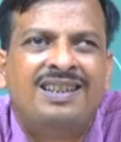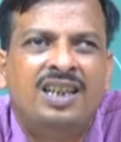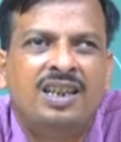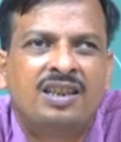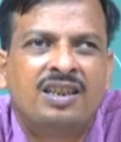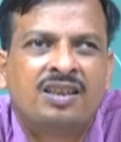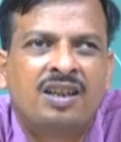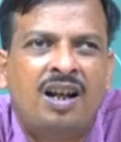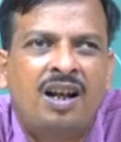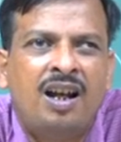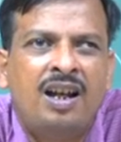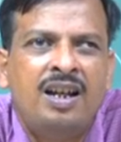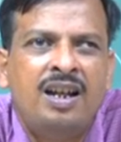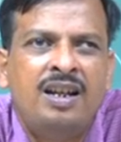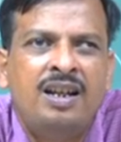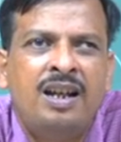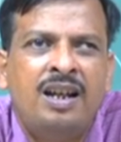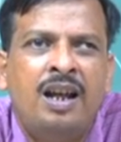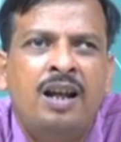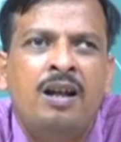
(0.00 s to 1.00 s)

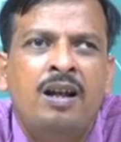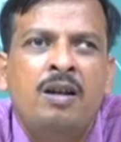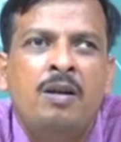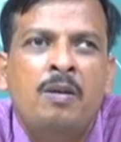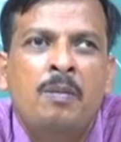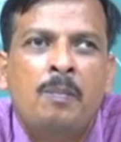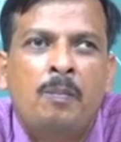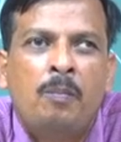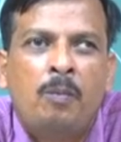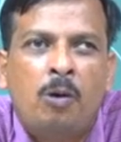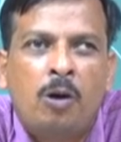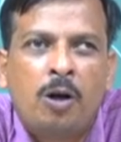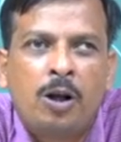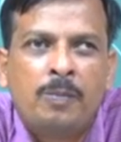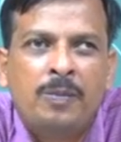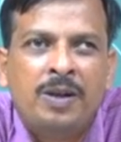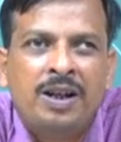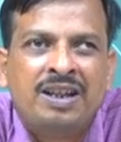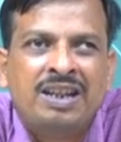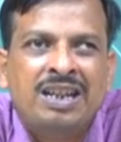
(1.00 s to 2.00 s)
design a
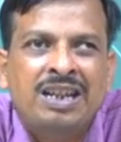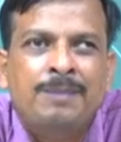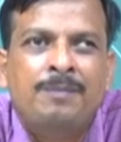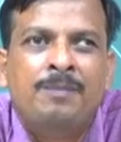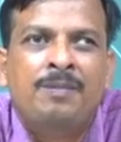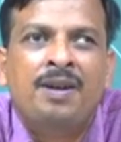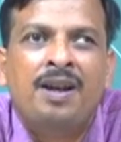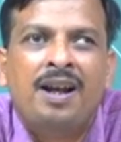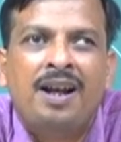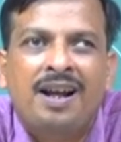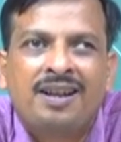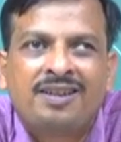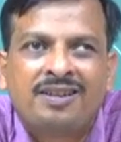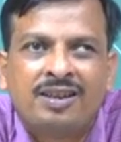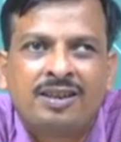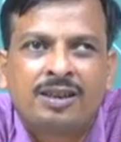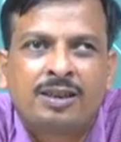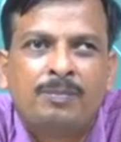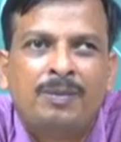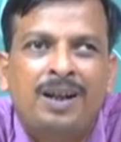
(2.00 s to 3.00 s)
formative
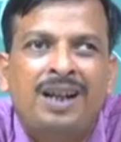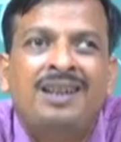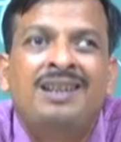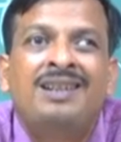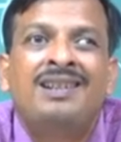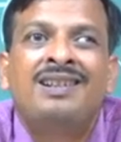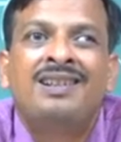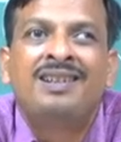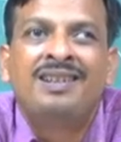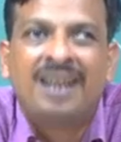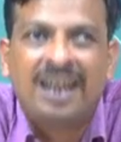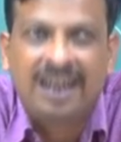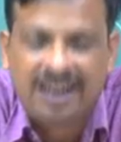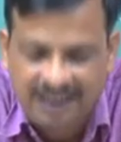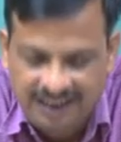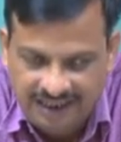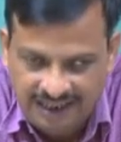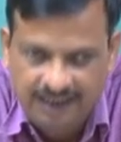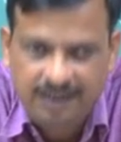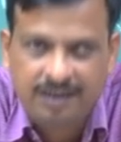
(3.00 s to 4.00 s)
assessment
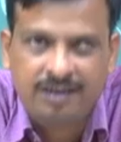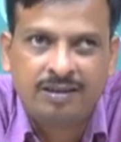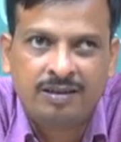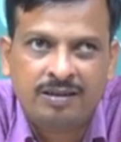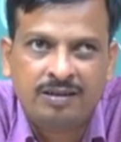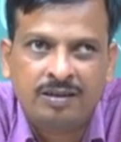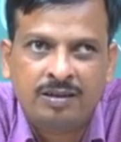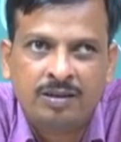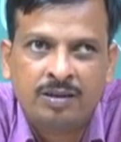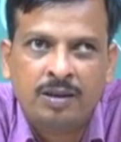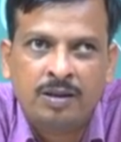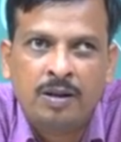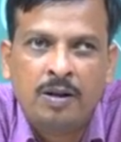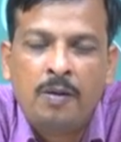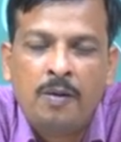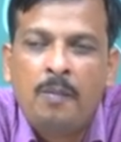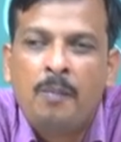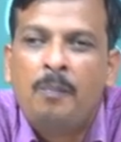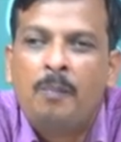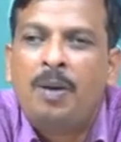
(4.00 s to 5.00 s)
technique
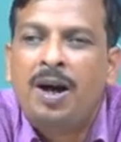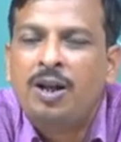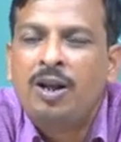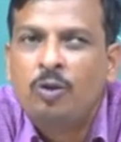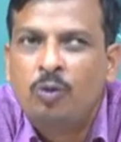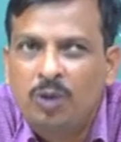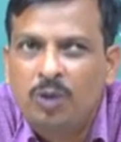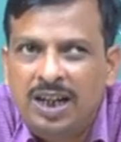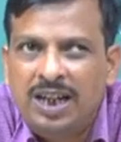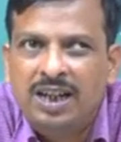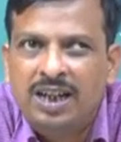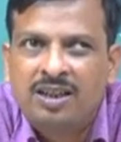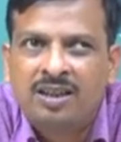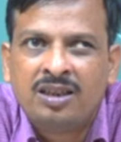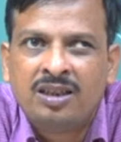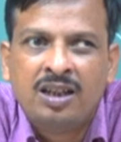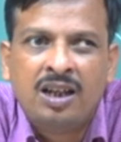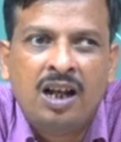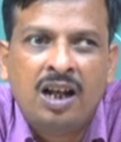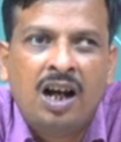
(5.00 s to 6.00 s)
by which
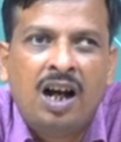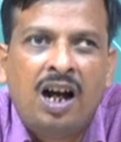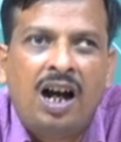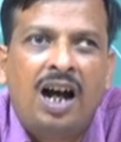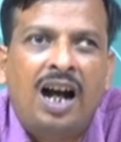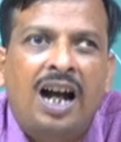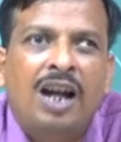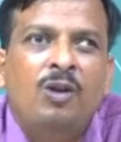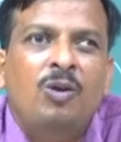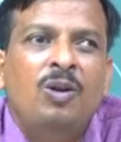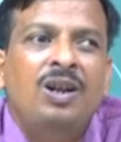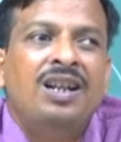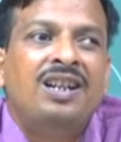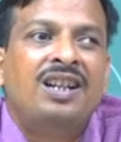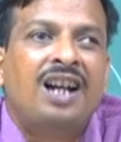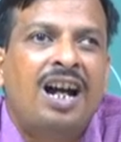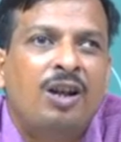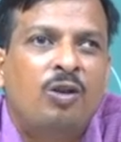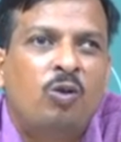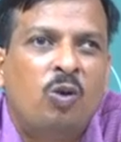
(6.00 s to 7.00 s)
I will
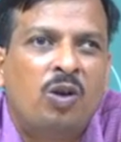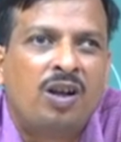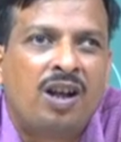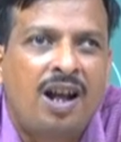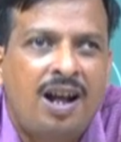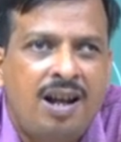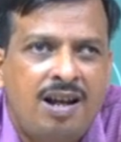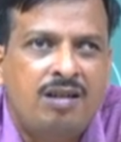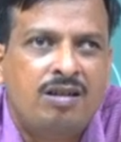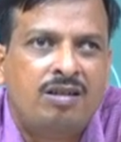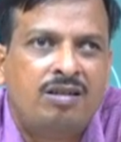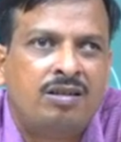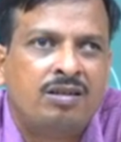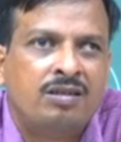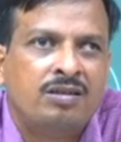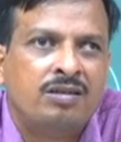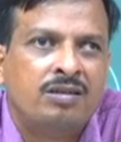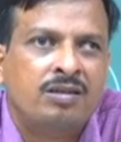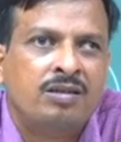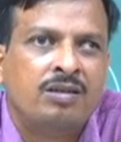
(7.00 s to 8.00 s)
diagnose
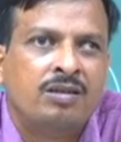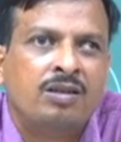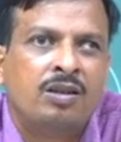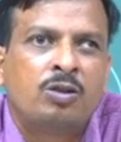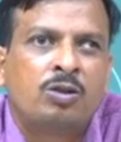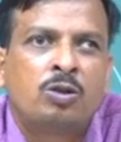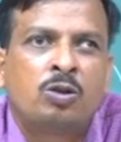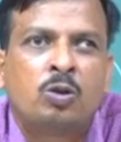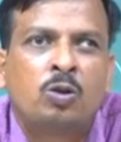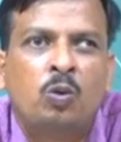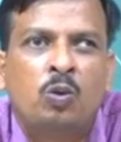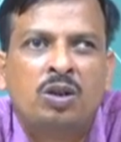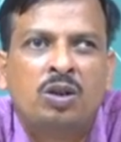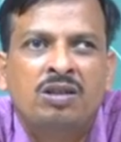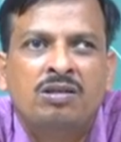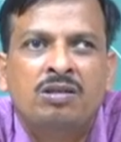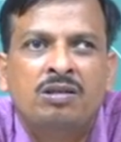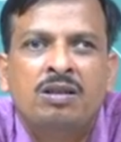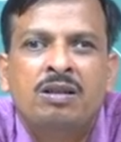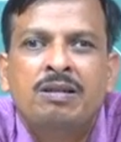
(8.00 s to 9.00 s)
the
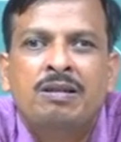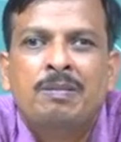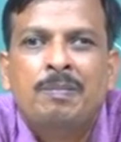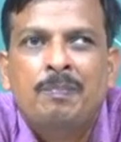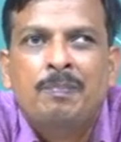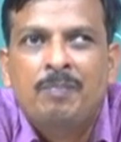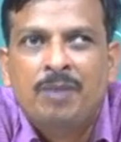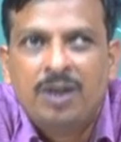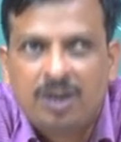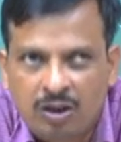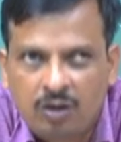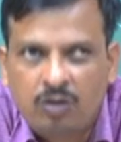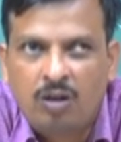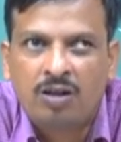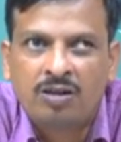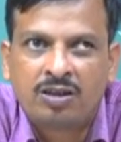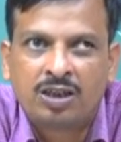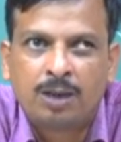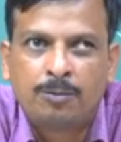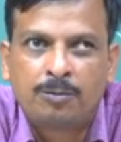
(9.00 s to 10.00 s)
student
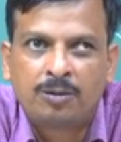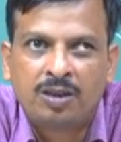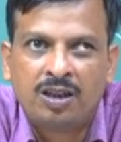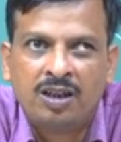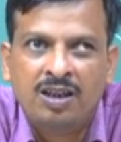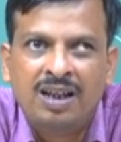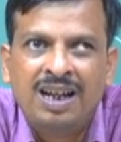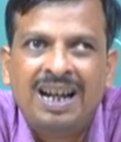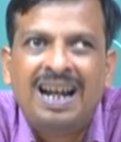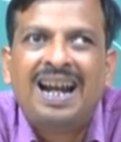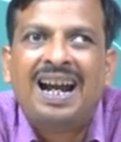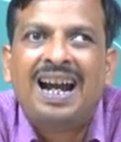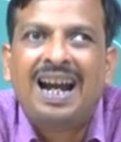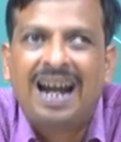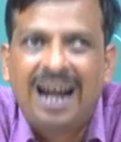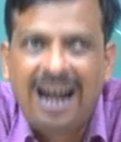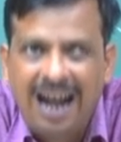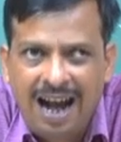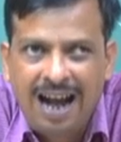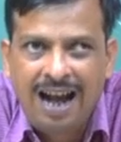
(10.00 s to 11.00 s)
misconception
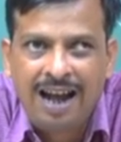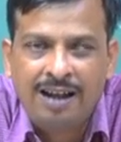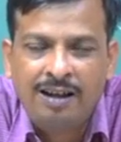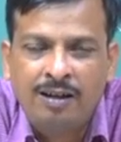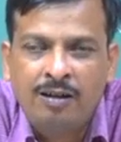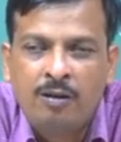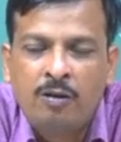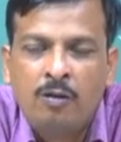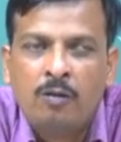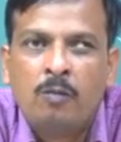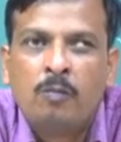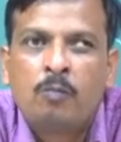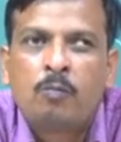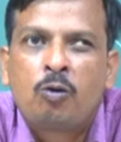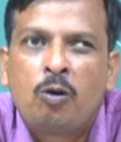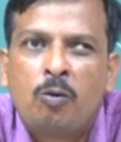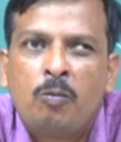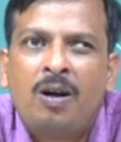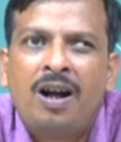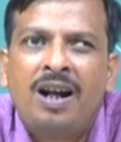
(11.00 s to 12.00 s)
and
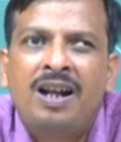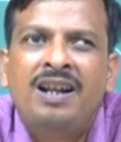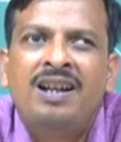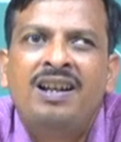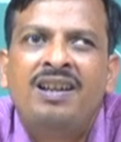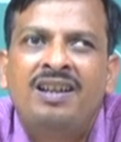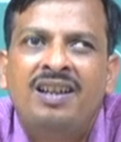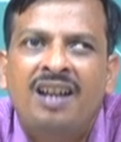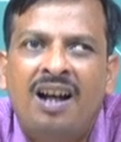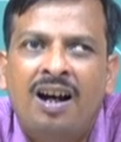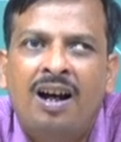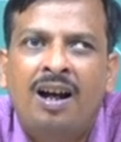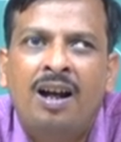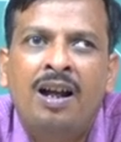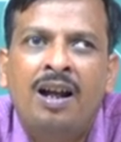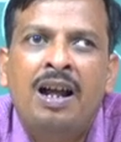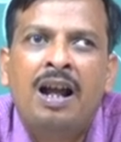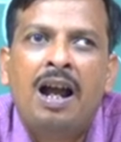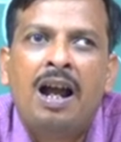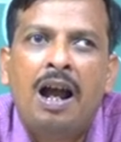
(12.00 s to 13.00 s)
provide the
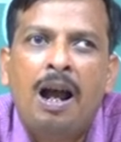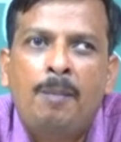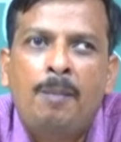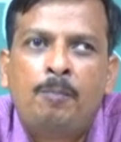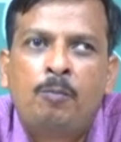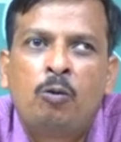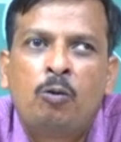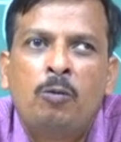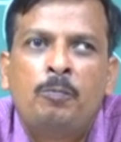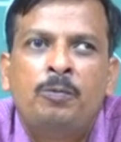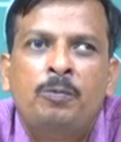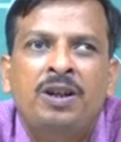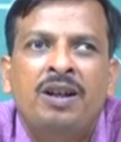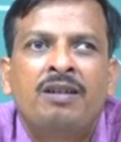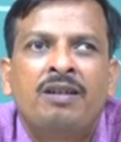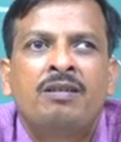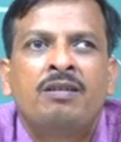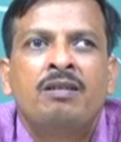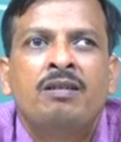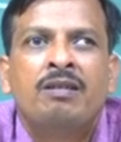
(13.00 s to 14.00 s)

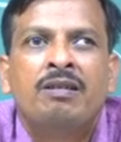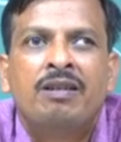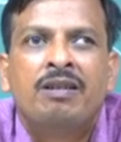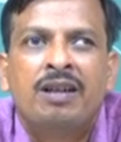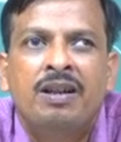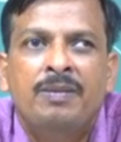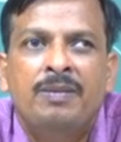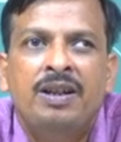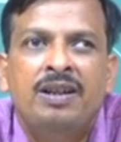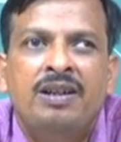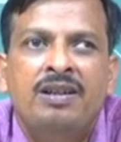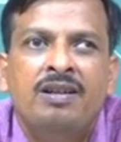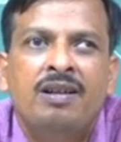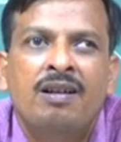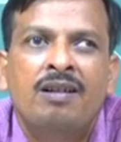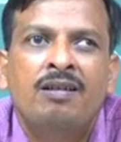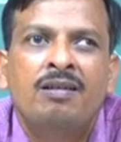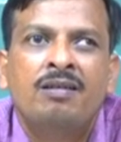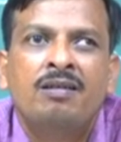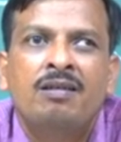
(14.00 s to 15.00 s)
appropriate
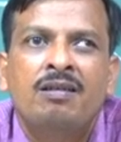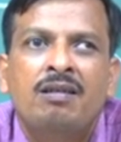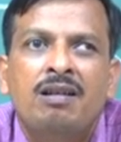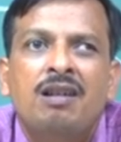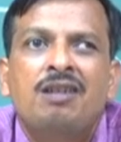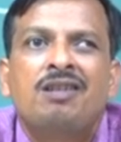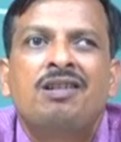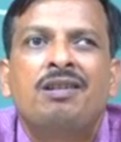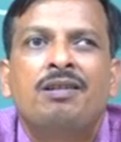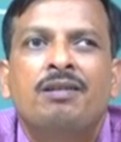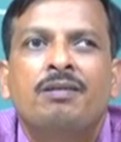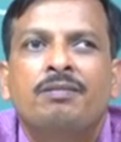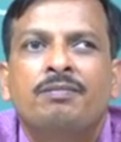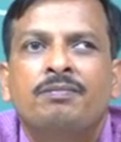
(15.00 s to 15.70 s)
remedial lesson?